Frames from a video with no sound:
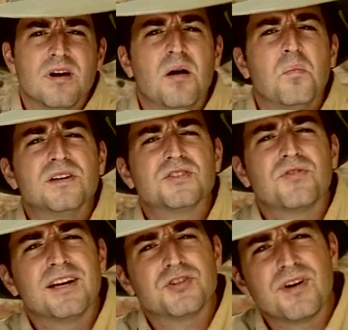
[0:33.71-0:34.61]
A
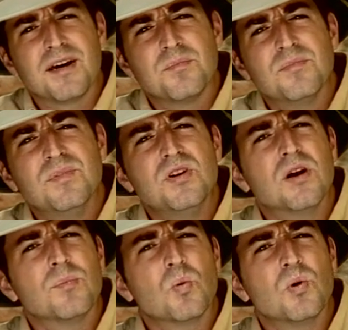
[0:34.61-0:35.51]
muskrat trap
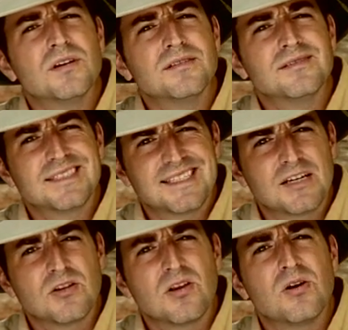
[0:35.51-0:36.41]
Number one,
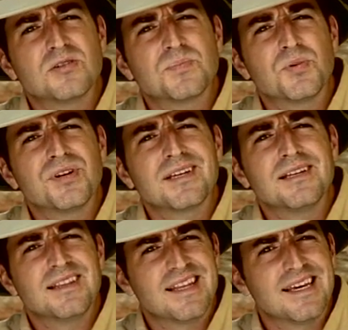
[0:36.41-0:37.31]
single long spring,
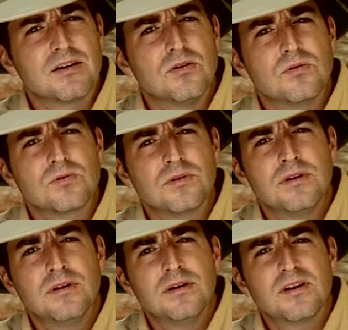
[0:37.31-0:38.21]
leg hold.
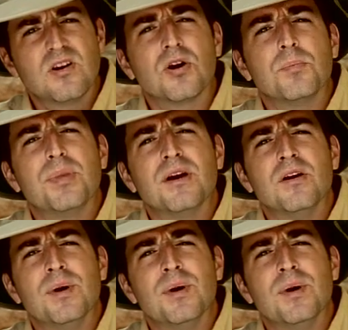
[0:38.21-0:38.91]
Caught a bear